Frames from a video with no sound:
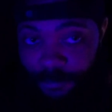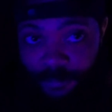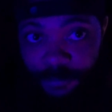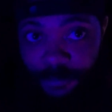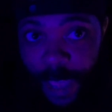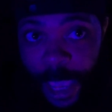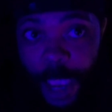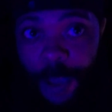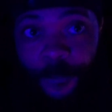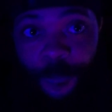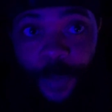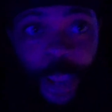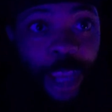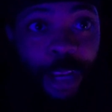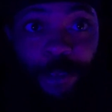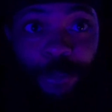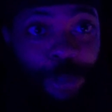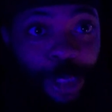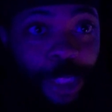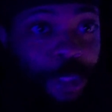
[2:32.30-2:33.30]
They
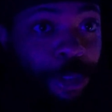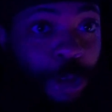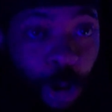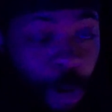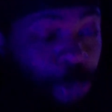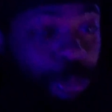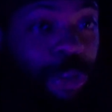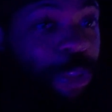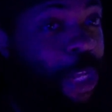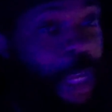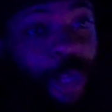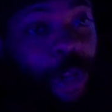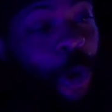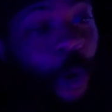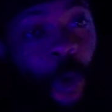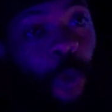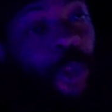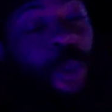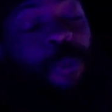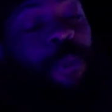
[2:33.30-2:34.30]
effectively told you that the
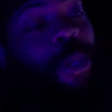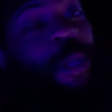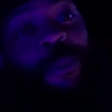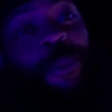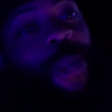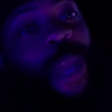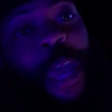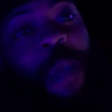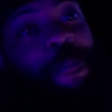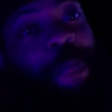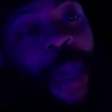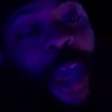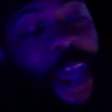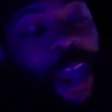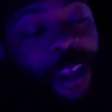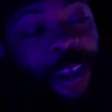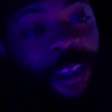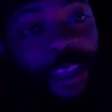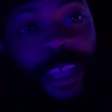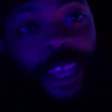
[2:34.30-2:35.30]
only people that
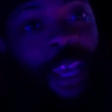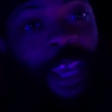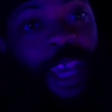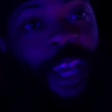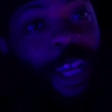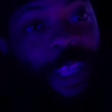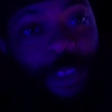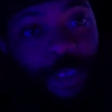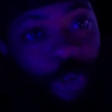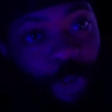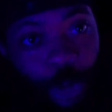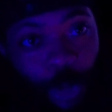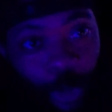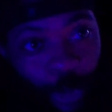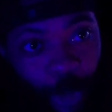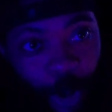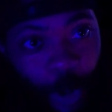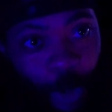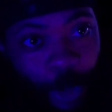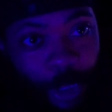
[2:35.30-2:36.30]
matter are
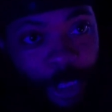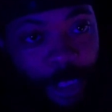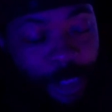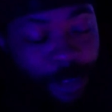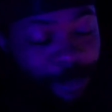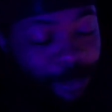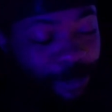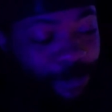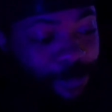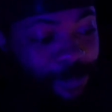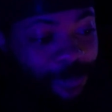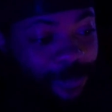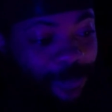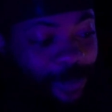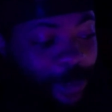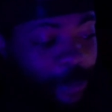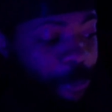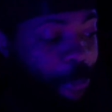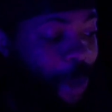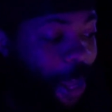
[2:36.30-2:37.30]
Todoroki,
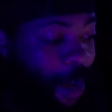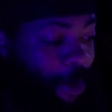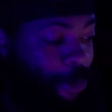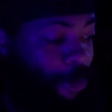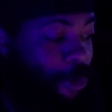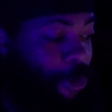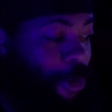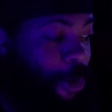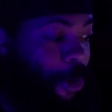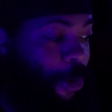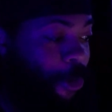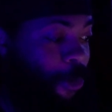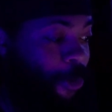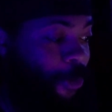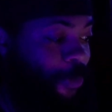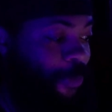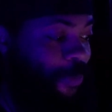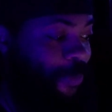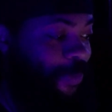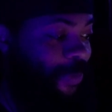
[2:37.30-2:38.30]
Bakugo,
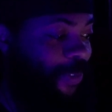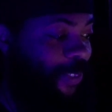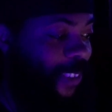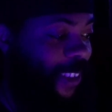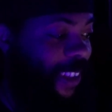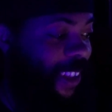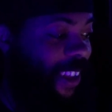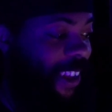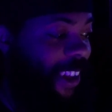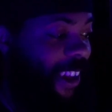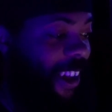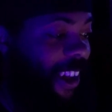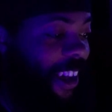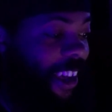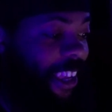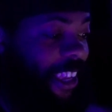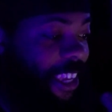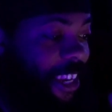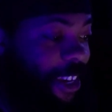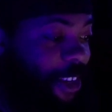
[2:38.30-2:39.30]

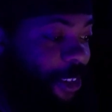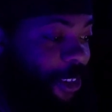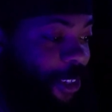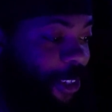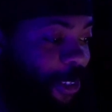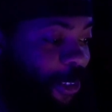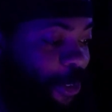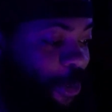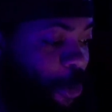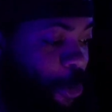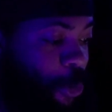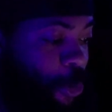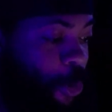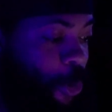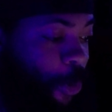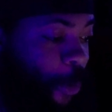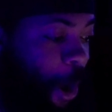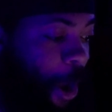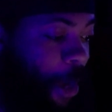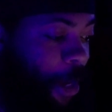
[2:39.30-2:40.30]
Ida,
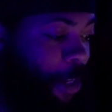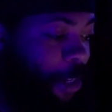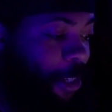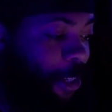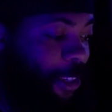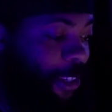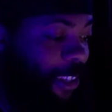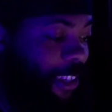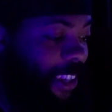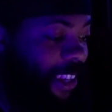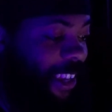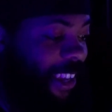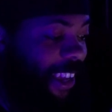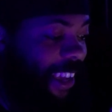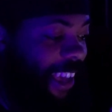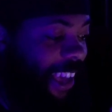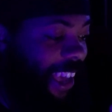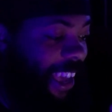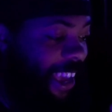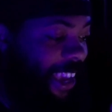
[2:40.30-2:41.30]
Uraraka,
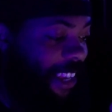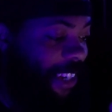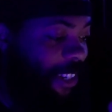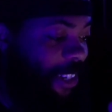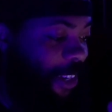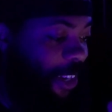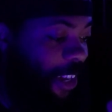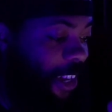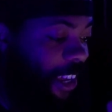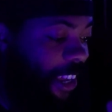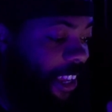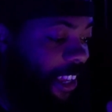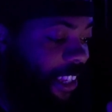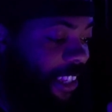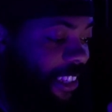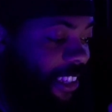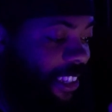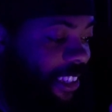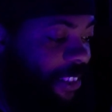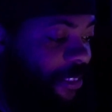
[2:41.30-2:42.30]
and
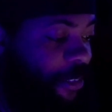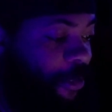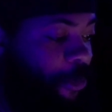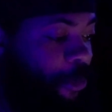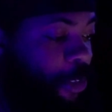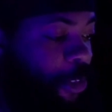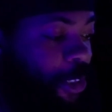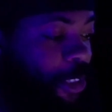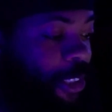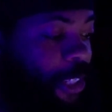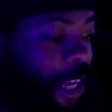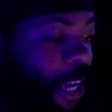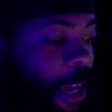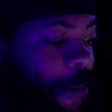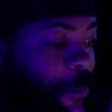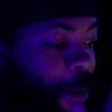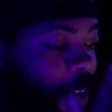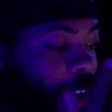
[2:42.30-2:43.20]
what's his name?